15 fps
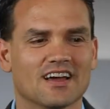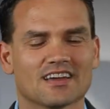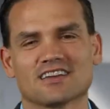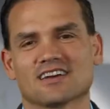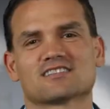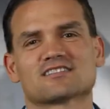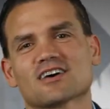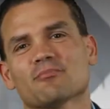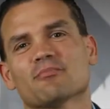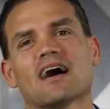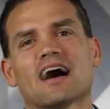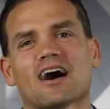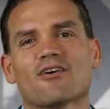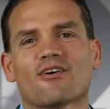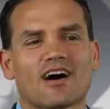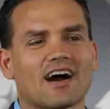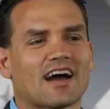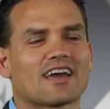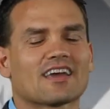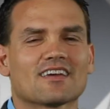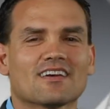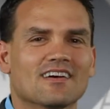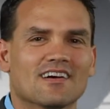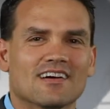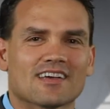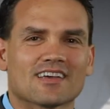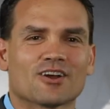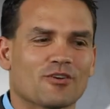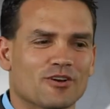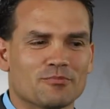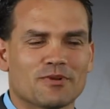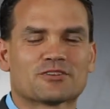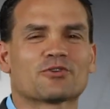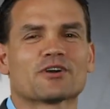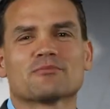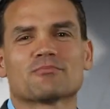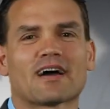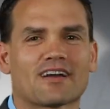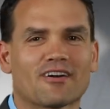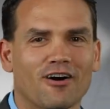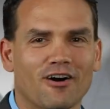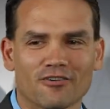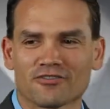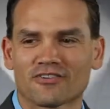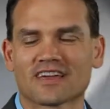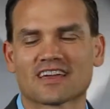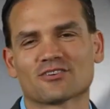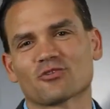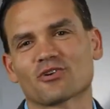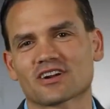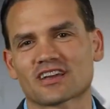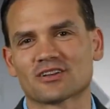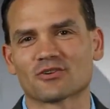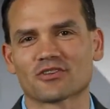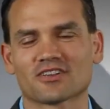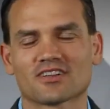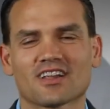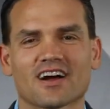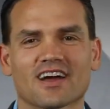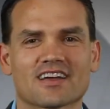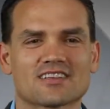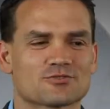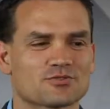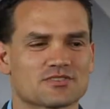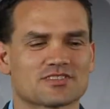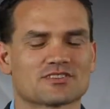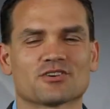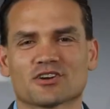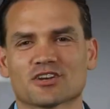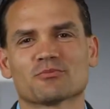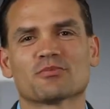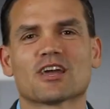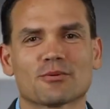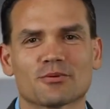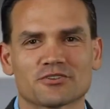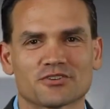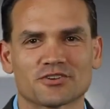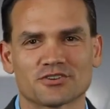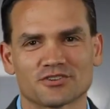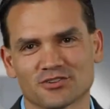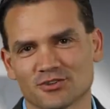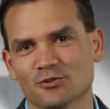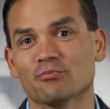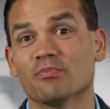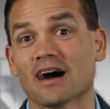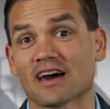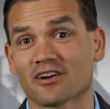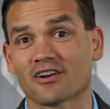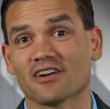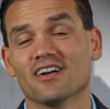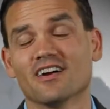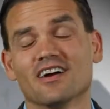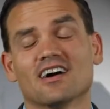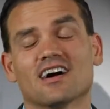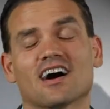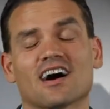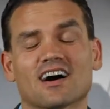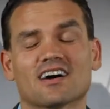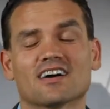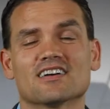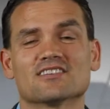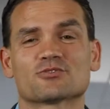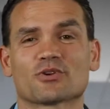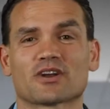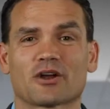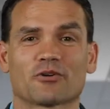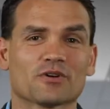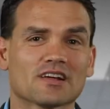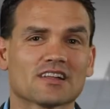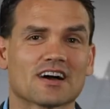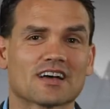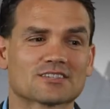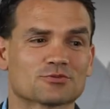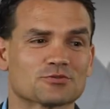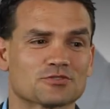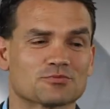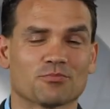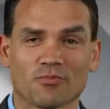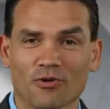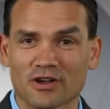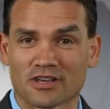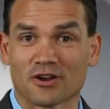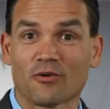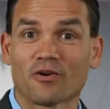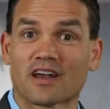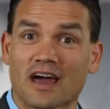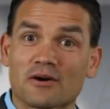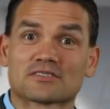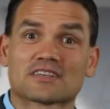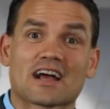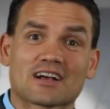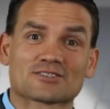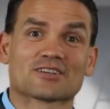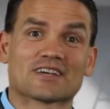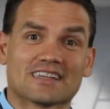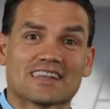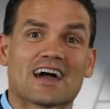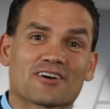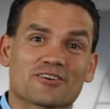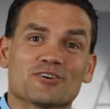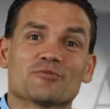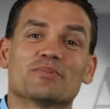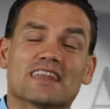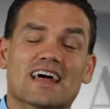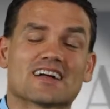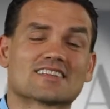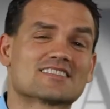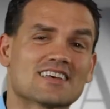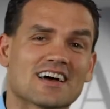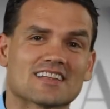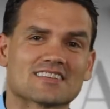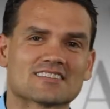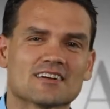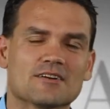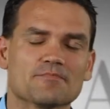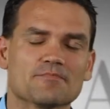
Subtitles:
yet somehow I, in between my golfing and working with clients, was going to be able to do better. And so what I realized was, boy, I was actually in that group in that sense.